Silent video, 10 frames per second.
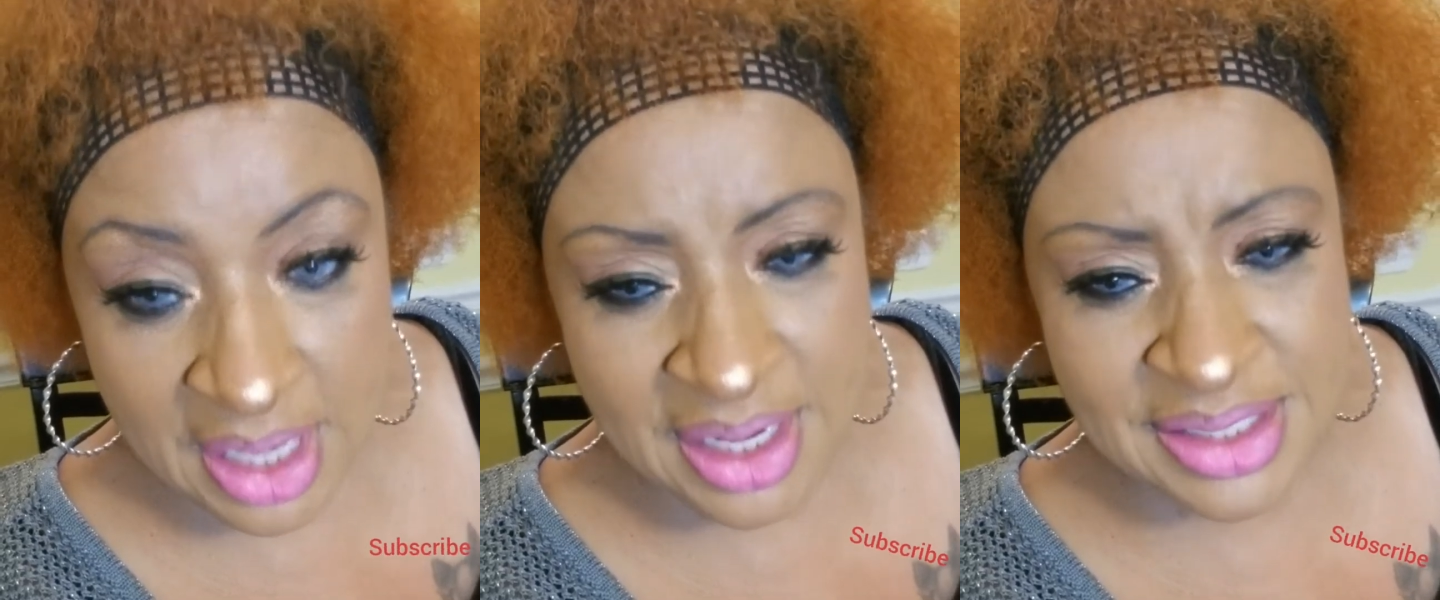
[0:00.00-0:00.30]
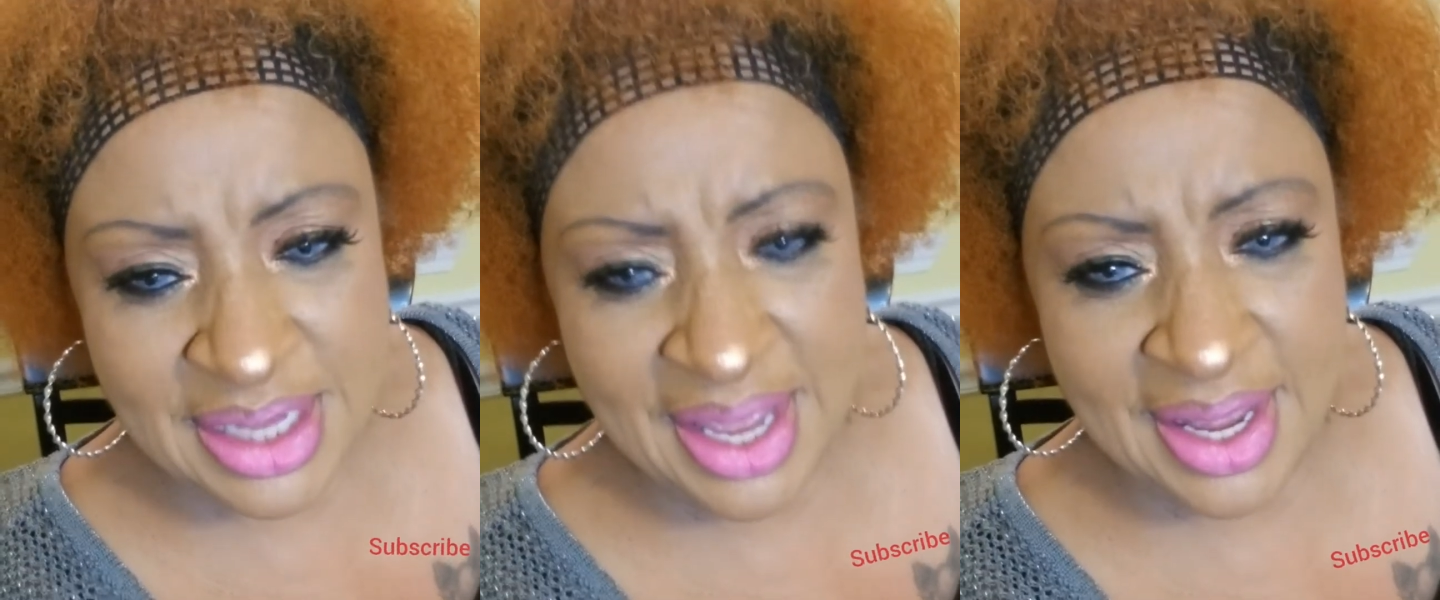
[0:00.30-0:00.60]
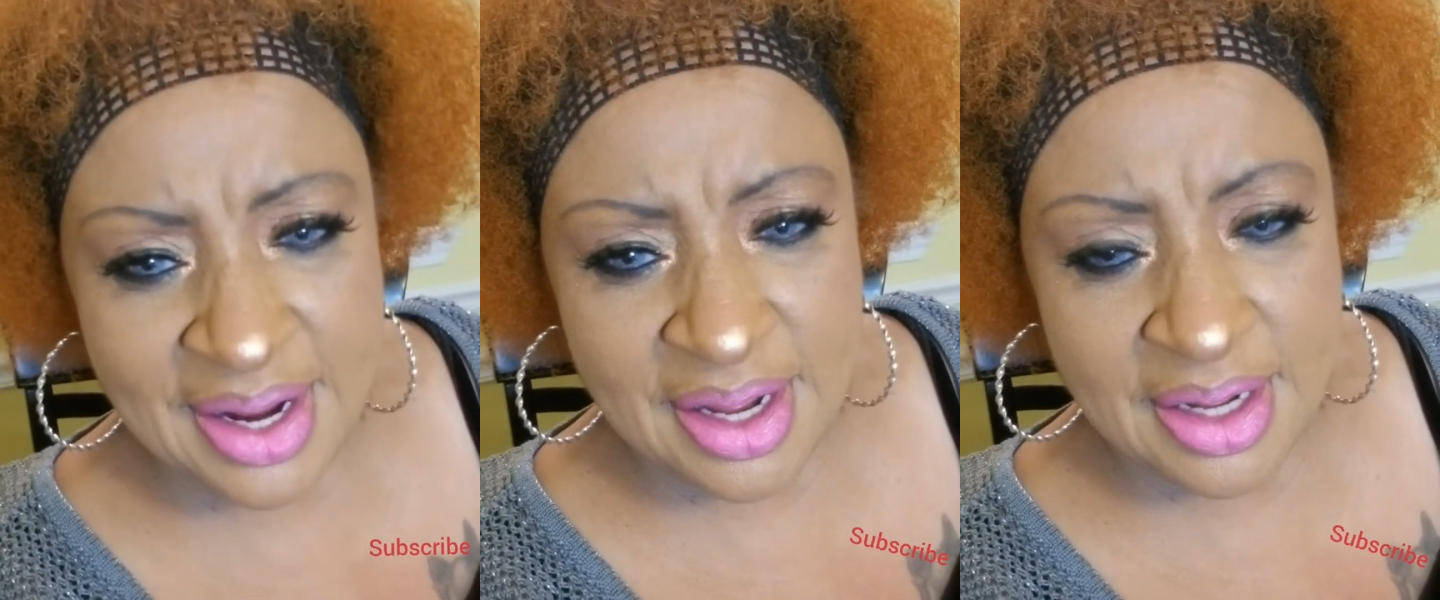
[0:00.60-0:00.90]
because I
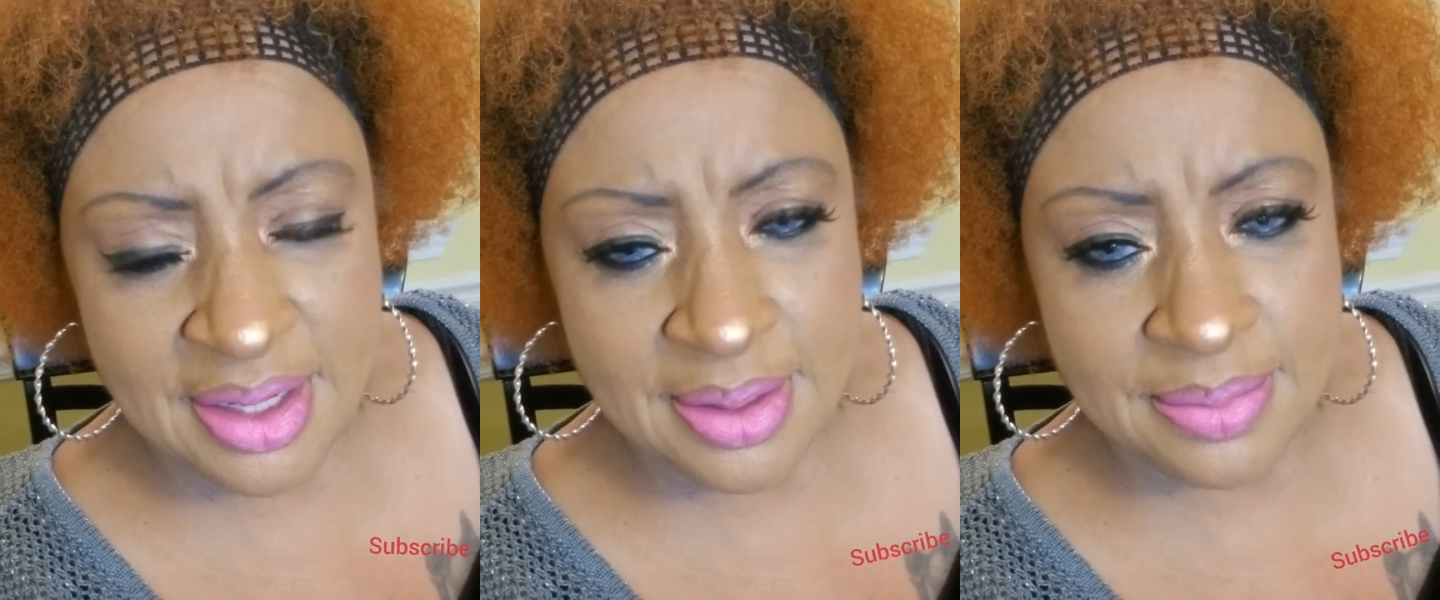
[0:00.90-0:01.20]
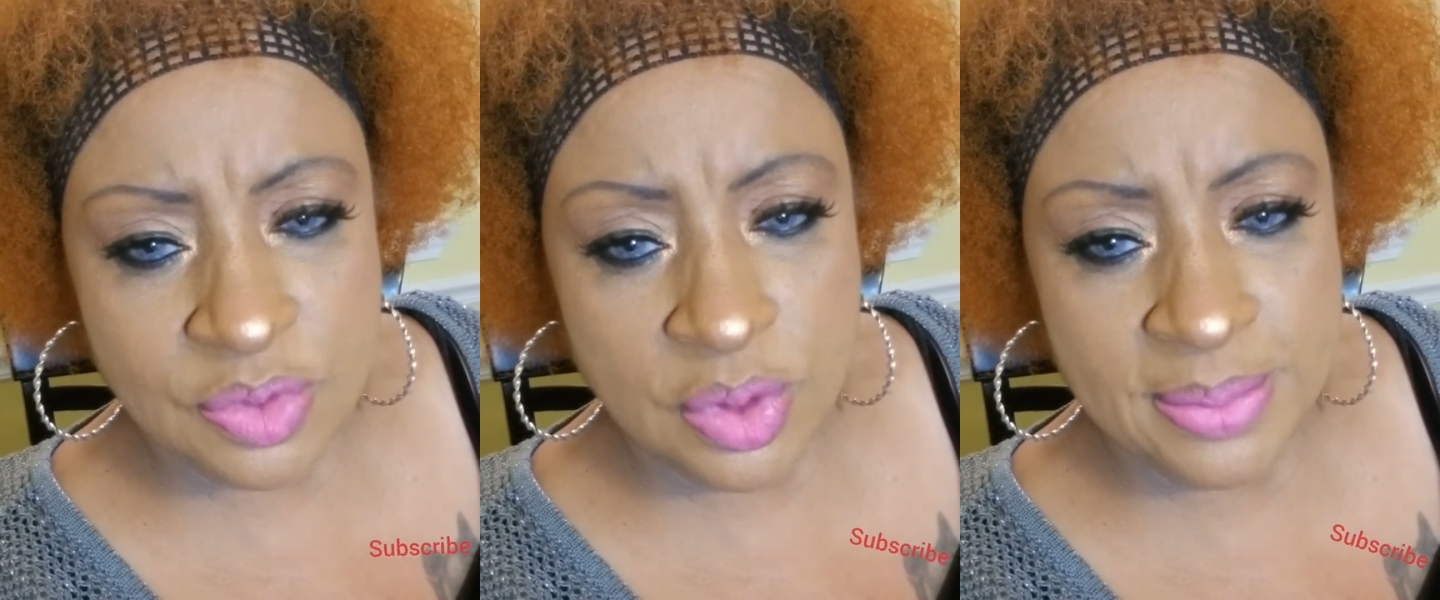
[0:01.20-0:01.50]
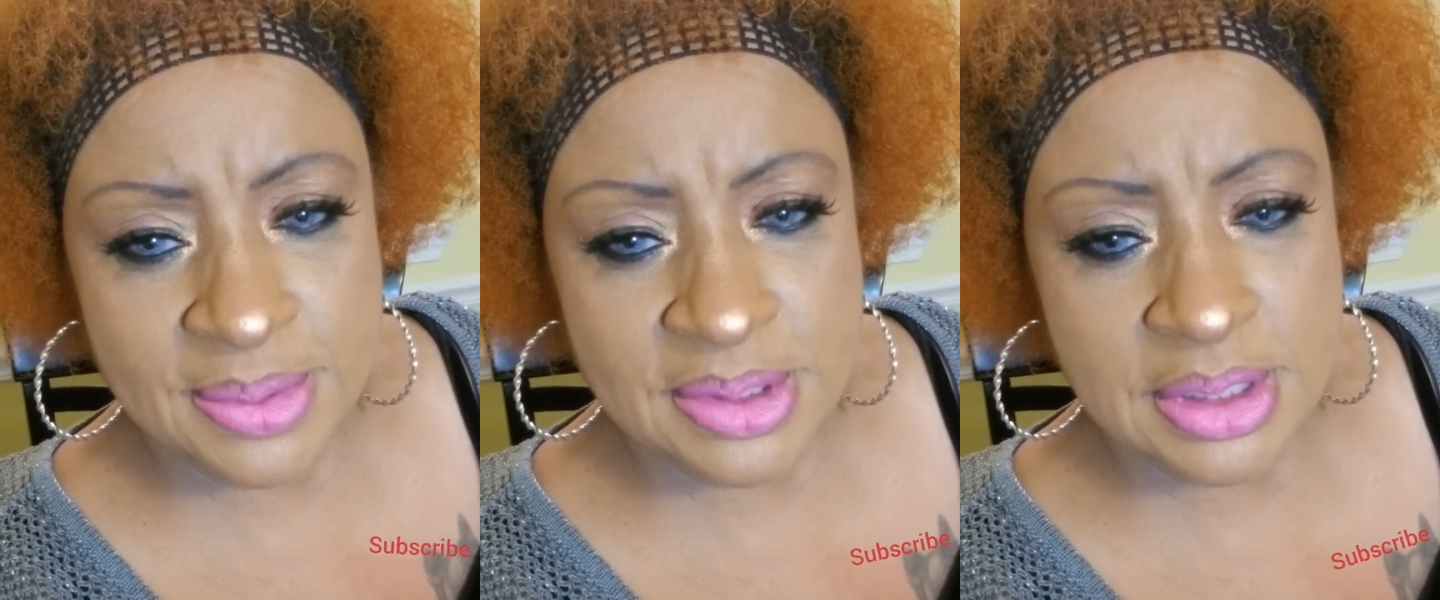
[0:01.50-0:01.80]
had a
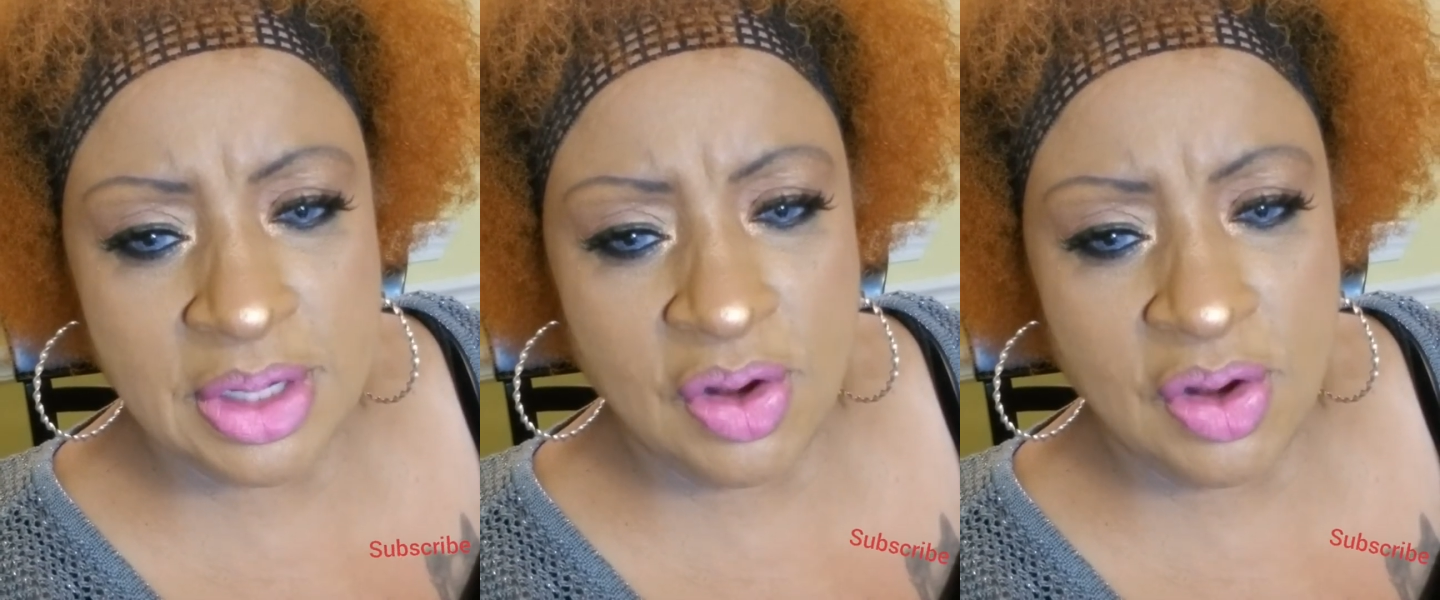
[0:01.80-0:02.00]
20% um,